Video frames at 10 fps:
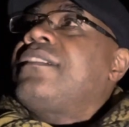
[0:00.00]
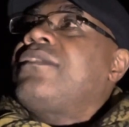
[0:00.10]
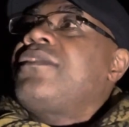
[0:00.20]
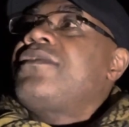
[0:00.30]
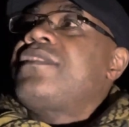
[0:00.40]

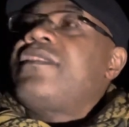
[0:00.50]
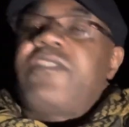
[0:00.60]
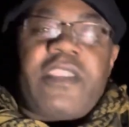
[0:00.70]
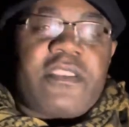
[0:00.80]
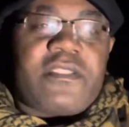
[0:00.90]
When you see
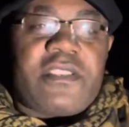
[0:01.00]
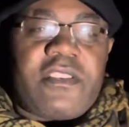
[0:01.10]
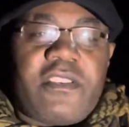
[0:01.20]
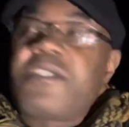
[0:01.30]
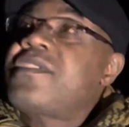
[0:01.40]
flickers,
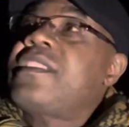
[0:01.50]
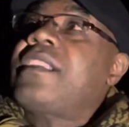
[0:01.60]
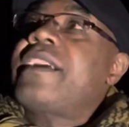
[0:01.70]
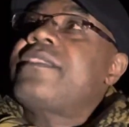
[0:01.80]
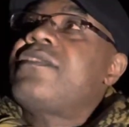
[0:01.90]
when you see
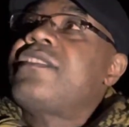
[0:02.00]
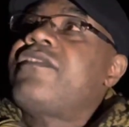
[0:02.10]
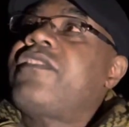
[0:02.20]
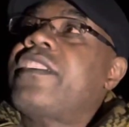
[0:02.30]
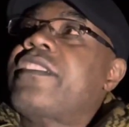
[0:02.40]
lights and you see
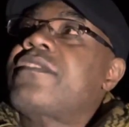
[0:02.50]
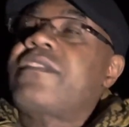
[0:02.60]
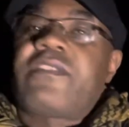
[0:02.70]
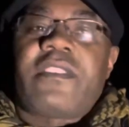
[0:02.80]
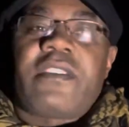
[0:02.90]
flickers
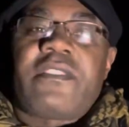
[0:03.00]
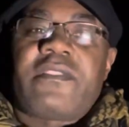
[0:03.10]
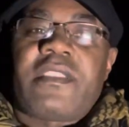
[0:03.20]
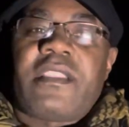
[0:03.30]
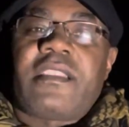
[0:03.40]
of, of
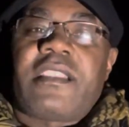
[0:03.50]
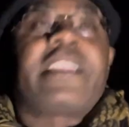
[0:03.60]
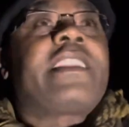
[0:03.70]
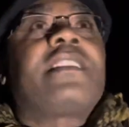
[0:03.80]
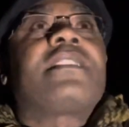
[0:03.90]
well,
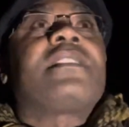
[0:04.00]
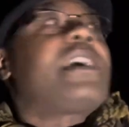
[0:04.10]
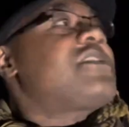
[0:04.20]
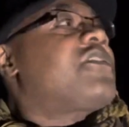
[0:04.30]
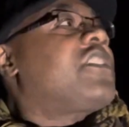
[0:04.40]
any of the
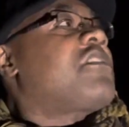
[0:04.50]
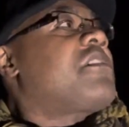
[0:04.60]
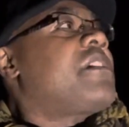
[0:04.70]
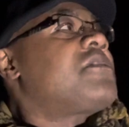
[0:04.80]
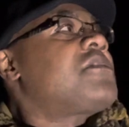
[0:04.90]
lights flickering
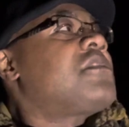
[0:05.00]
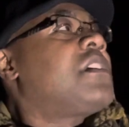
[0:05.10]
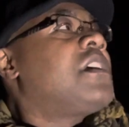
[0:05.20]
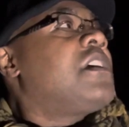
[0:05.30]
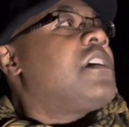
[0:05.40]
around you,
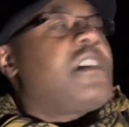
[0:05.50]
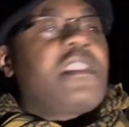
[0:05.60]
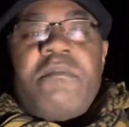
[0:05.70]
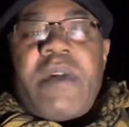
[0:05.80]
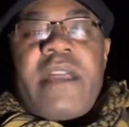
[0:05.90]

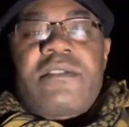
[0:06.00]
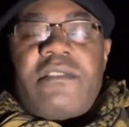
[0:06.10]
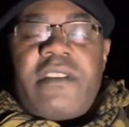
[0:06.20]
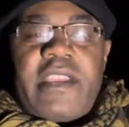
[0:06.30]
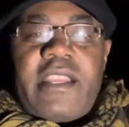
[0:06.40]
the bats are
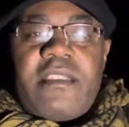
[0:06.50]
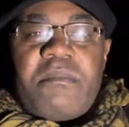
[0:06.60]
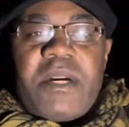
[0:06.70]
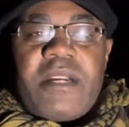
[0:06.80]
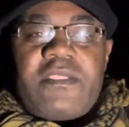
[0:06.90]
there eating the
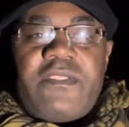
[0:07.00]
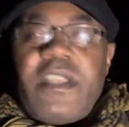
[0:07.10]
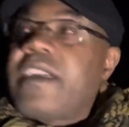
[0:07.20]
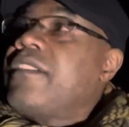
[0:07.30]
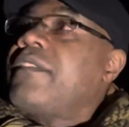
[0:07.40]
bugs
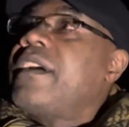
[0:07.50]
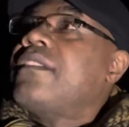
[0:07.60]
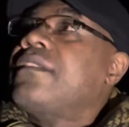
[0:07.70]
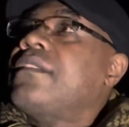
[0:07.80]
flying around.